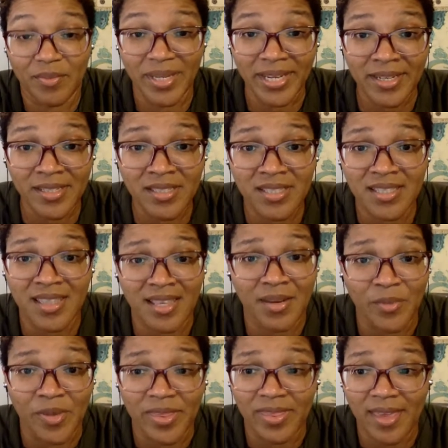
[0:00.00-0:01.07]
But here's the thing
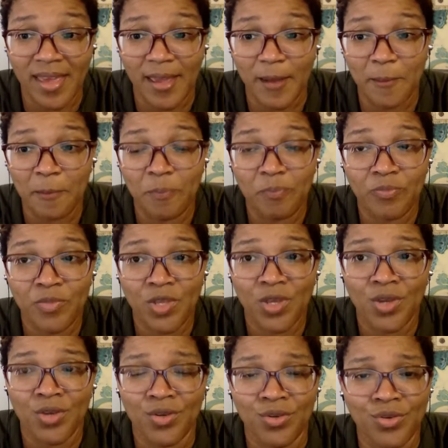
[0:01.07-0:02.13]
with that:
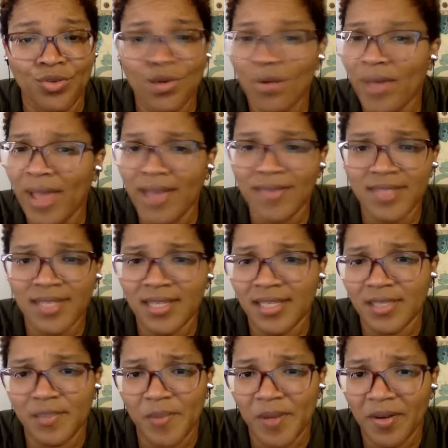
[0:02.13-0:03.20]
you don't have to
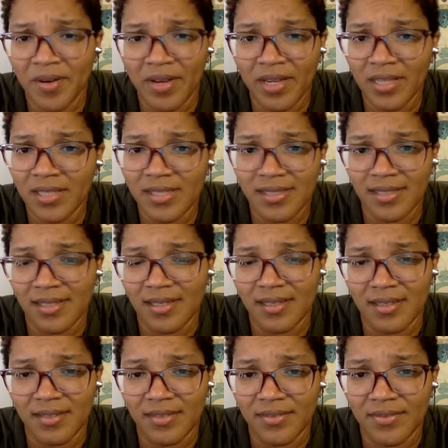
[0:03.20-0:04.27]
experience
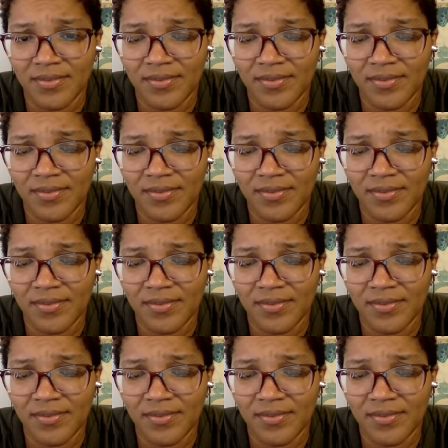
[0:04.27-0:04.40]
love